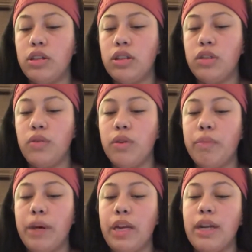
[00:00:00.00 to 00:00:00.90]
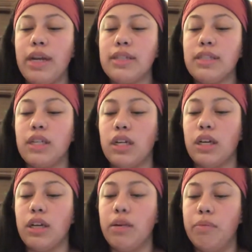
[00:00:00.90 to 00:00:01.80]
to the bed next to
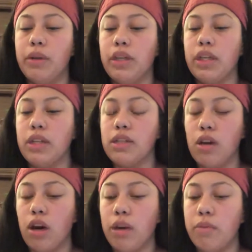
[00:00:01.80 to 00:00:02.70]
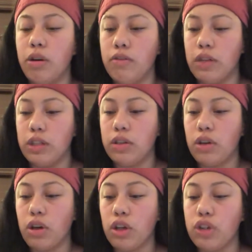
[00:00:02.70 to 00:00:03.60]
her and putting his arm over
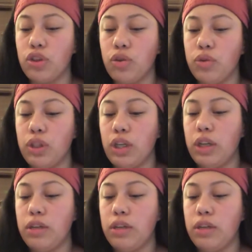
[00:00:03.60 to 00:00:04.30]
her shoulder.